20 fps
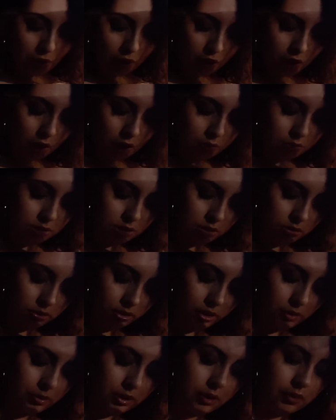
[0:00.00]
And I was like,
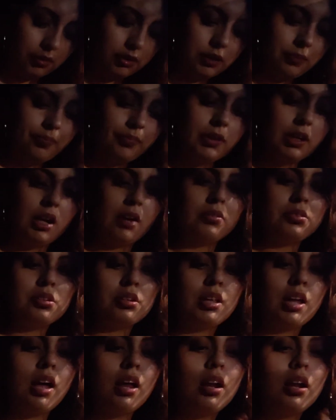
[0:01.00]
okay, whatever. And after
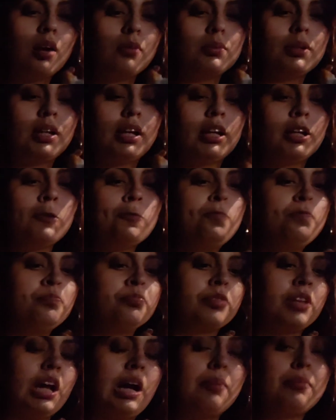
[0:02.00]
that, I'm like,
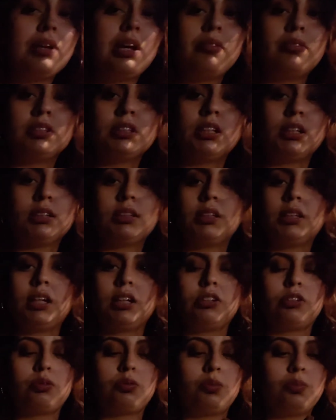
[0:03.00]
I'm never texting
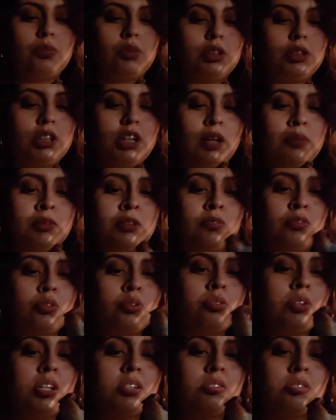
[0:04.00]
guys 3 more times. If you
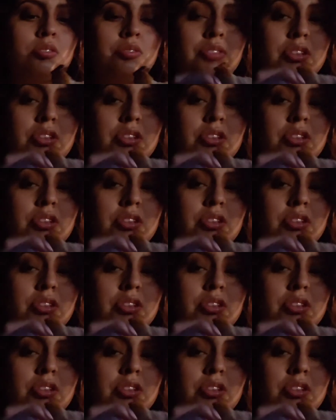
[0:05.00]
don't answer the